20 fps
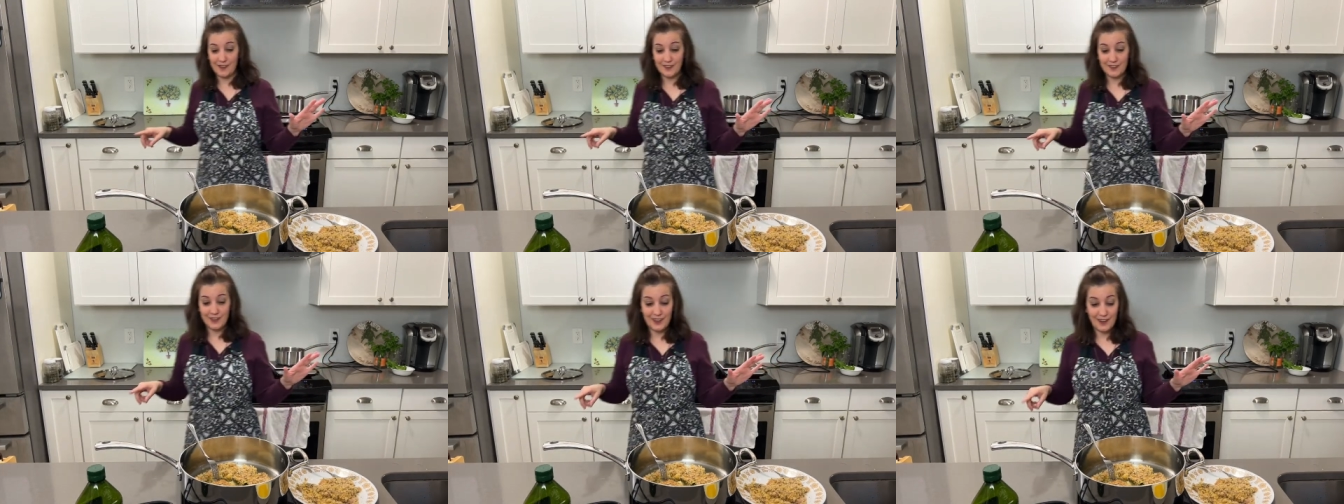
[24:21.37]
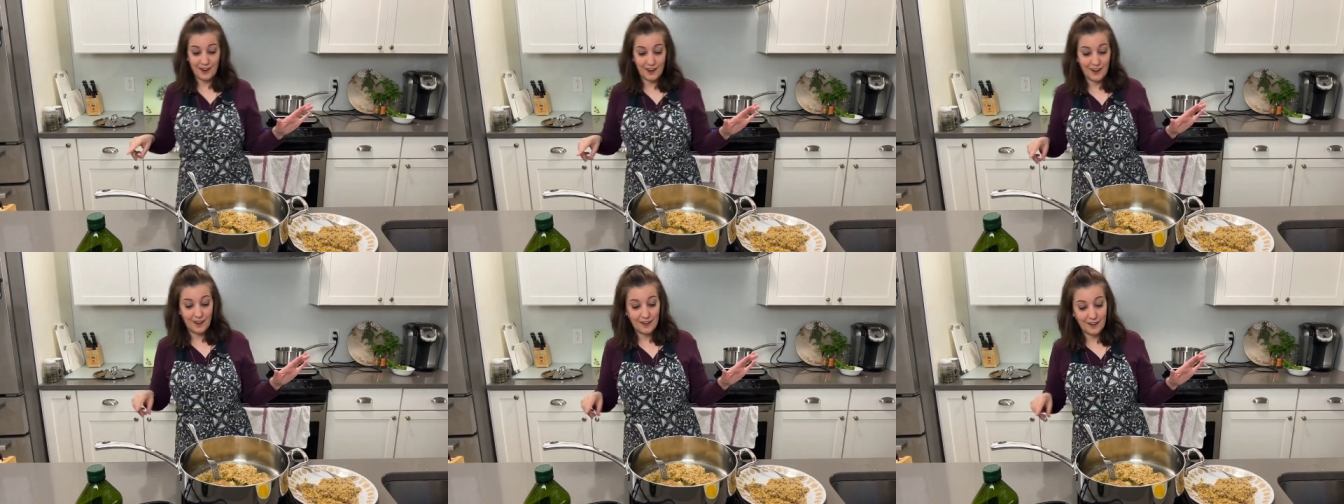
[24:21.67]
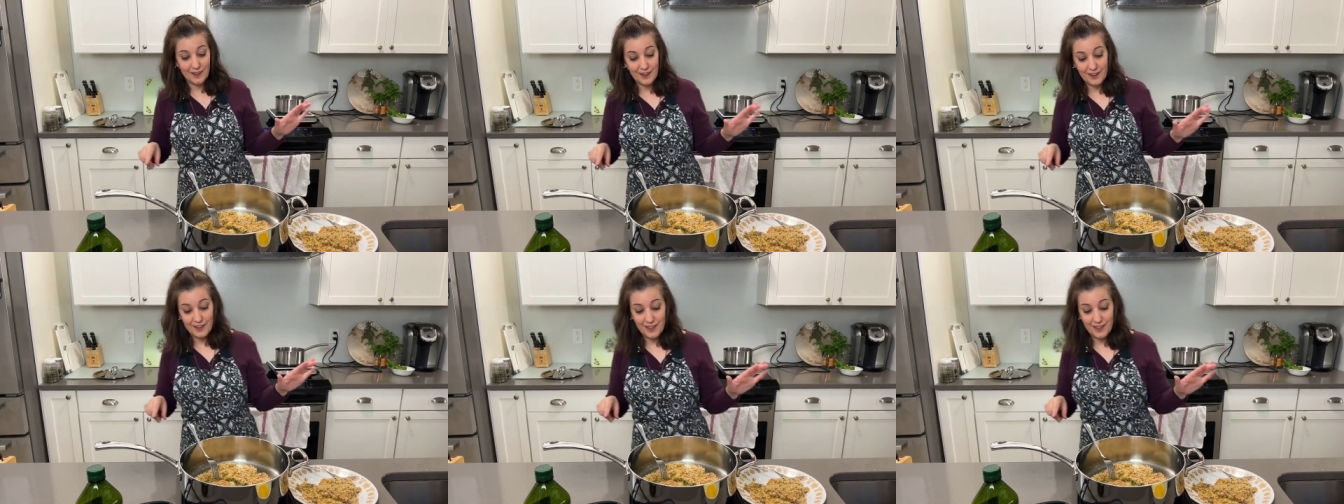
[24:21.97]
out there
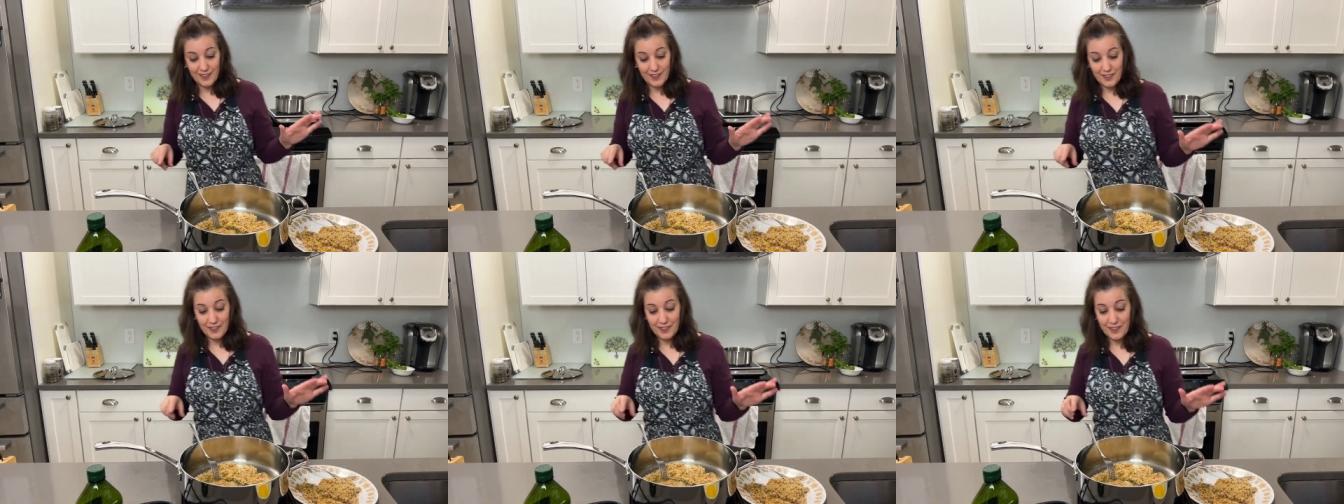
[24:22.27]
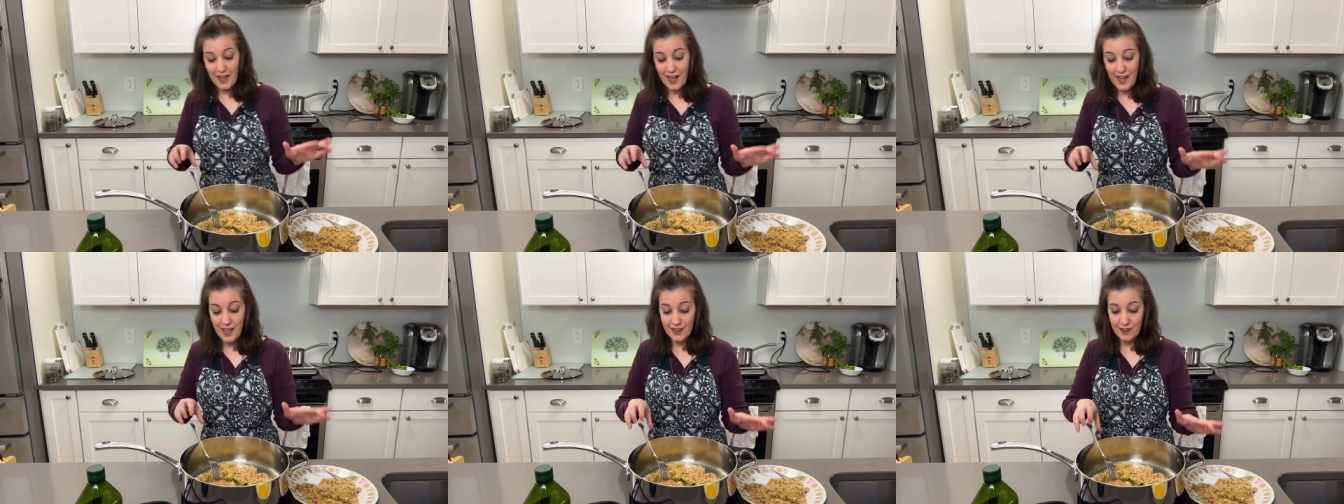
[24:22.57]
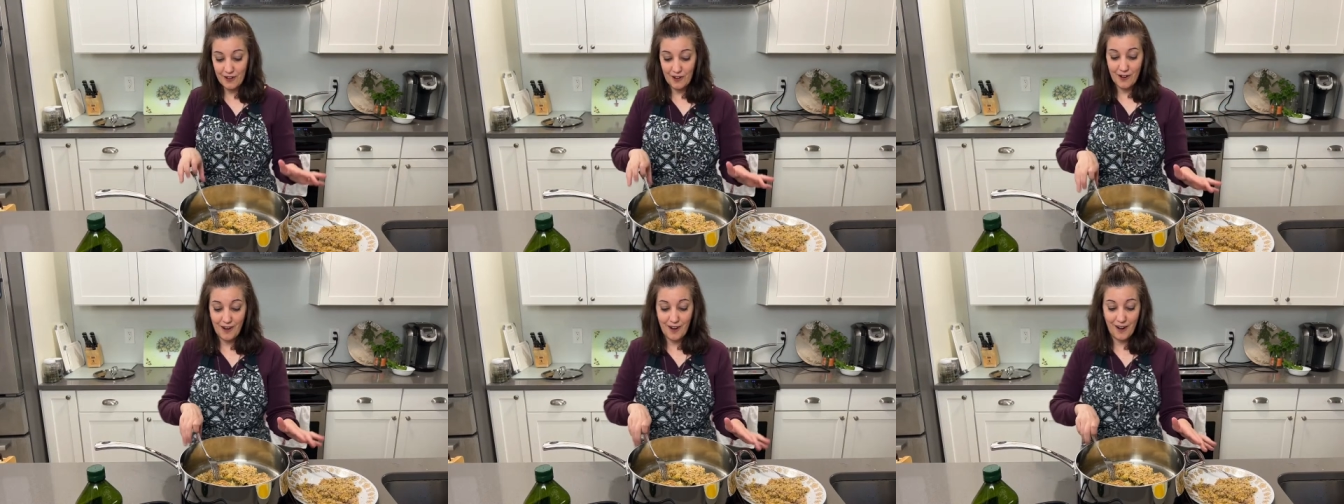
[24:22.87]
that
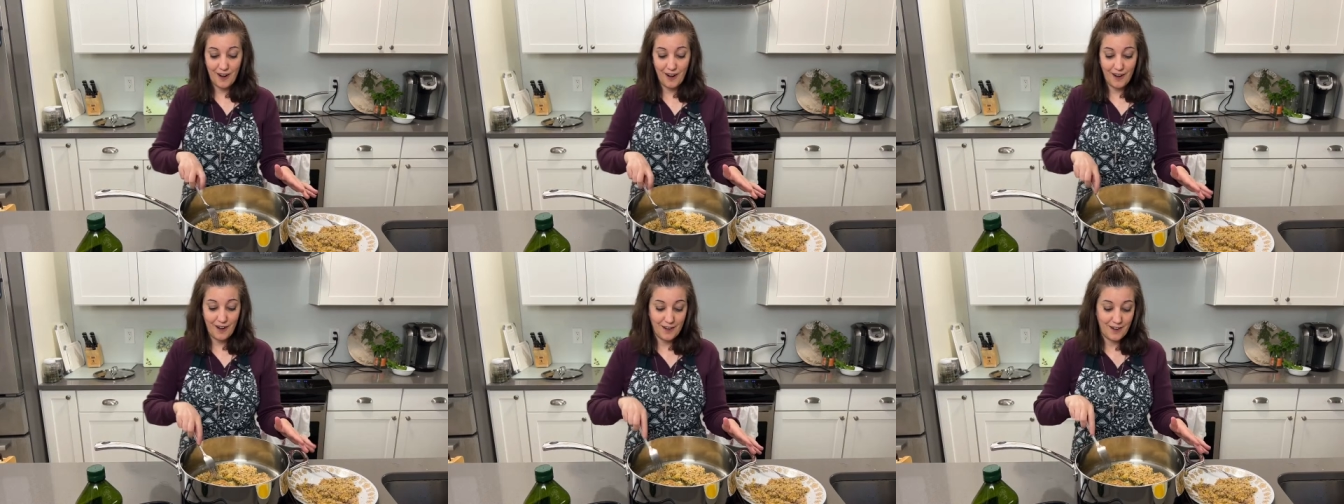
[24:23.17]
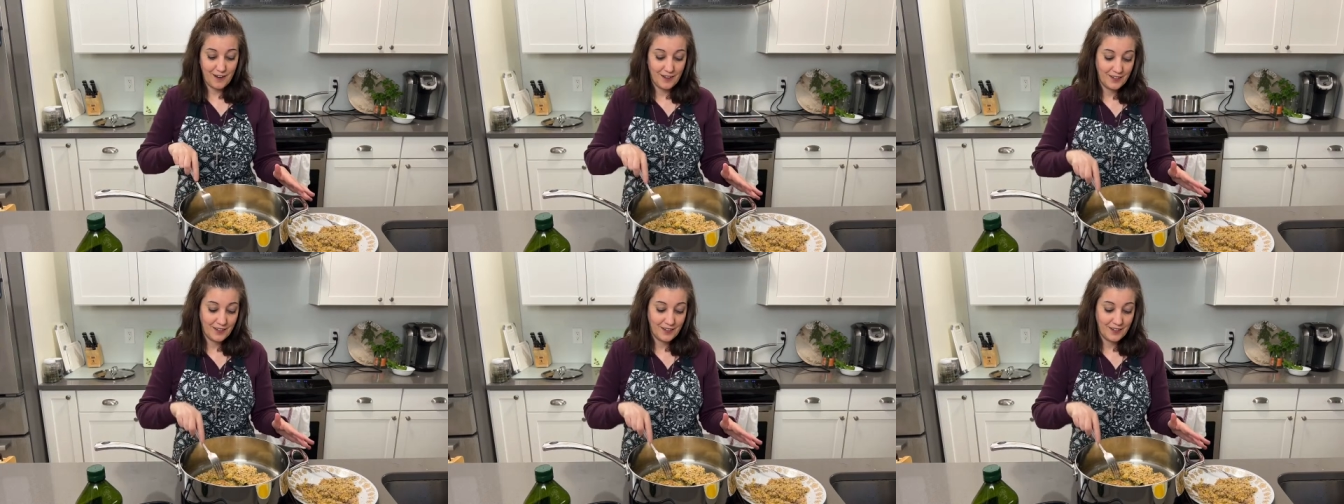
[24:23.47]
are